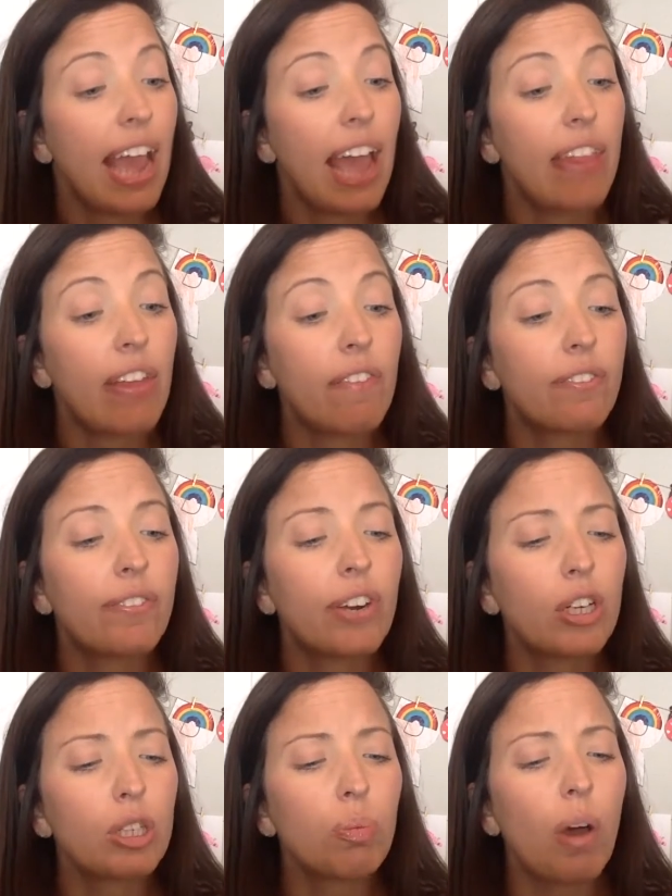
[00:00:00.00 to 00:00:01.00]
And the
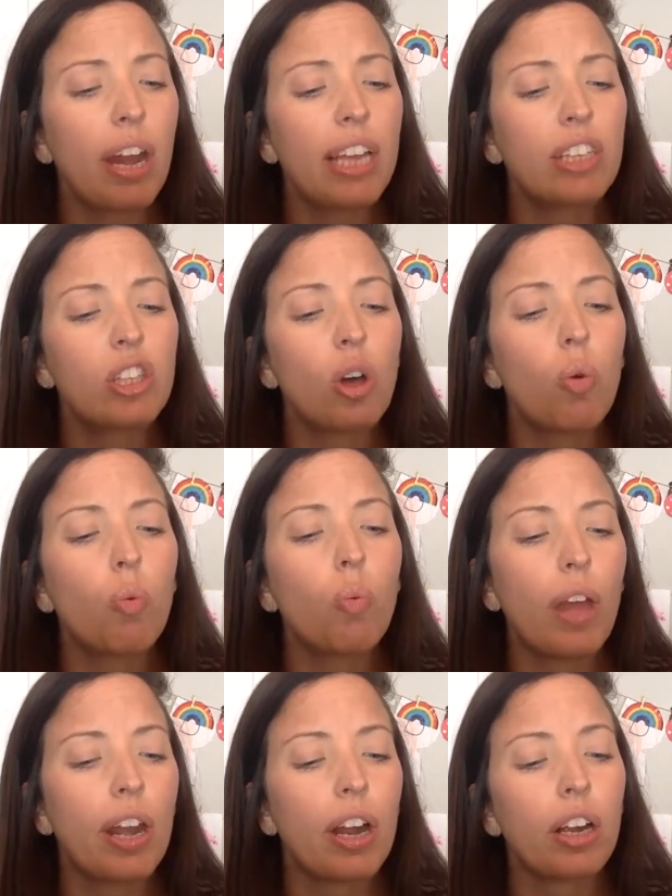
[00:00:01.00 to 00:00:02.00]
first one is the
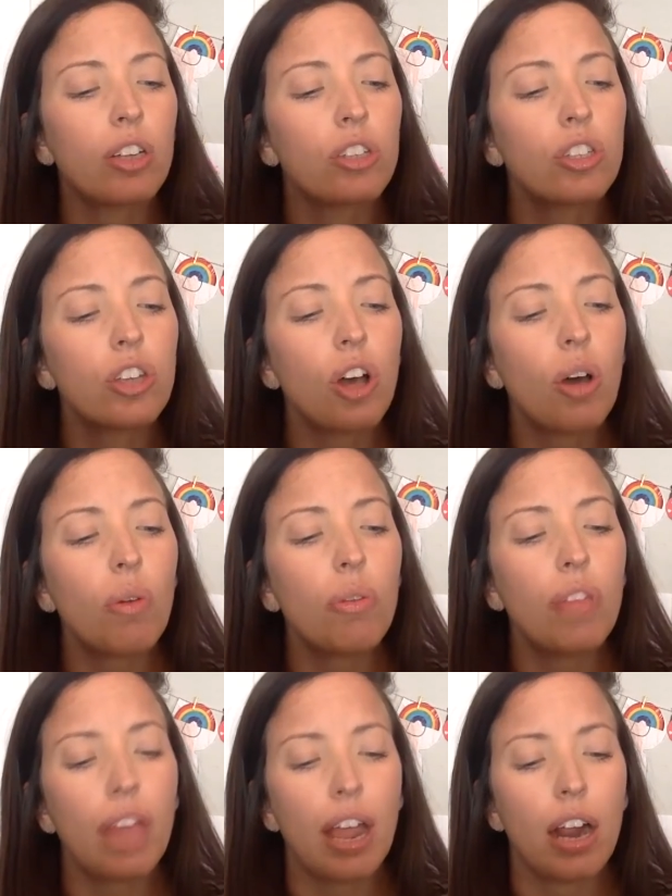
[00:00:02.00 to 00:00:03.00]
winner. So
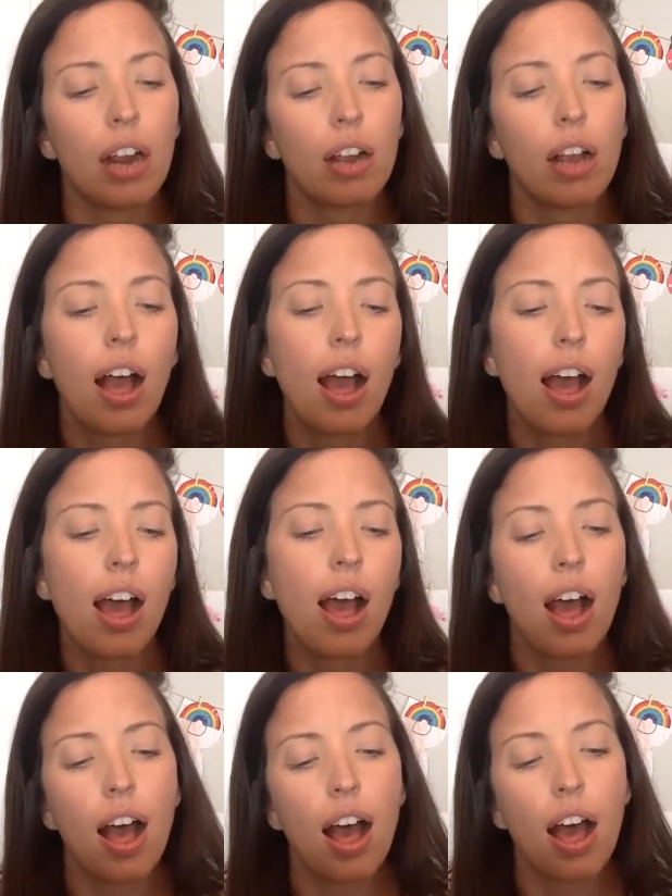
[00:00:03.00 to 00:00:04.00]
there, ha
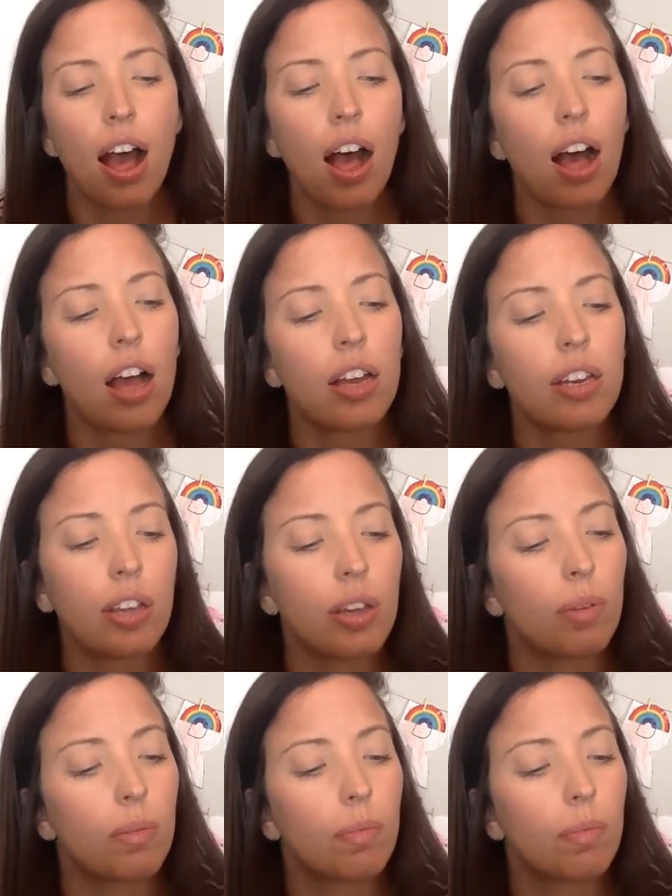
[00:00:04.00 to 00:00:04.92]
ha on you.